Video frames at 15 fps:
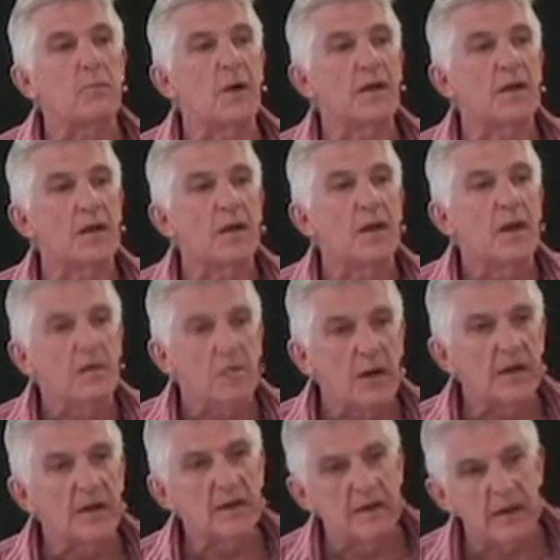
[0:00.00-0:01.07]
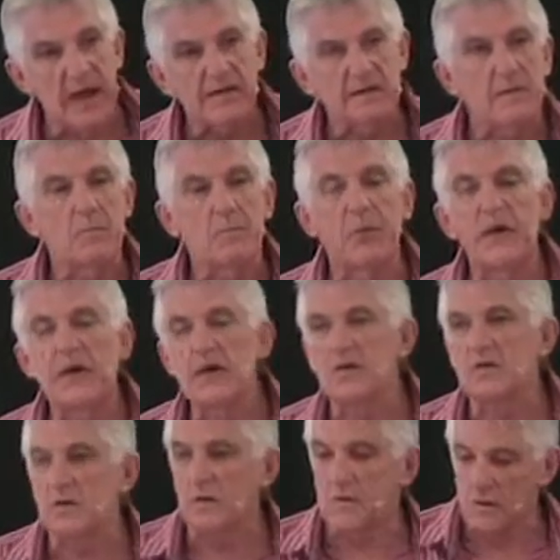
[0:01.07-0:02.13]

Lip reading: but it does impede you.